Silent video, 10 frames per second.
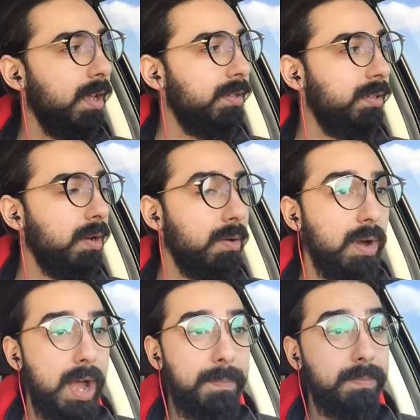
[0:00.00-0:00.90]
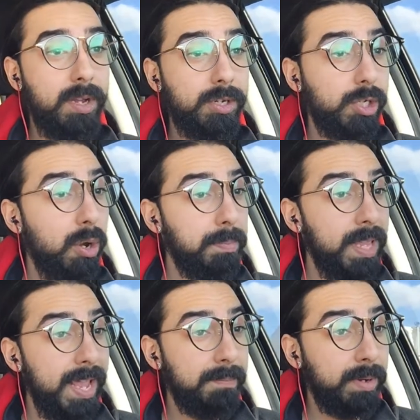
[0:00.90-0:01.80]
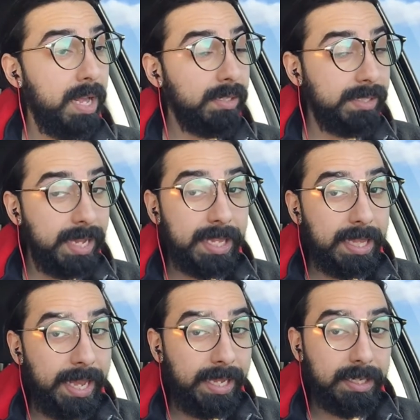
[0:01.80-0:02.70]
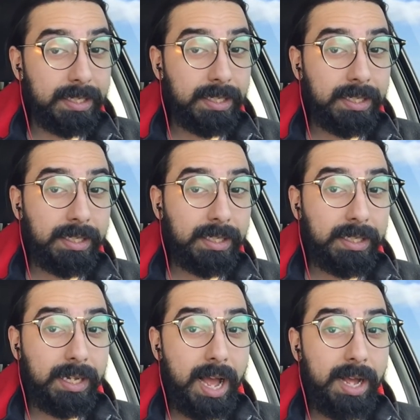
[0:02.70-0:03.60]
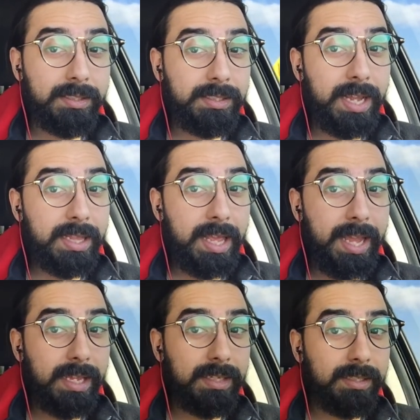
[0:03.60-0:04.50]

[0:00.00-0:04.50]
So I'm going to show up late, but I'll stay late. I'll stay late.